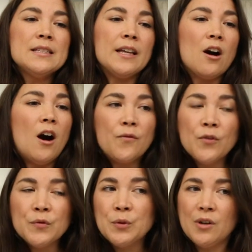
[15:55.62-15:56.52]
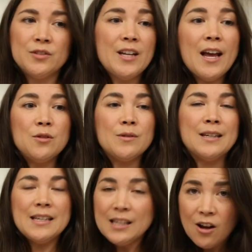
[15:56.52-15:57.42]
Like hot for food all day, you
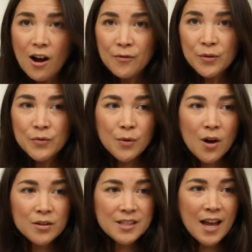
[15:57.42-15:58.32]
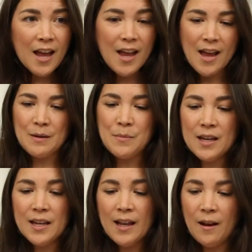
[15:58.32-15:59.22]
can eat hot for food all day, and I'm
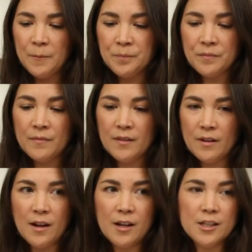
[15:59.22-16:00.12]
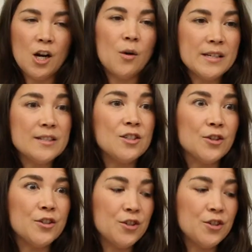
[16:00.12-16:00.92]
making it, you know, easier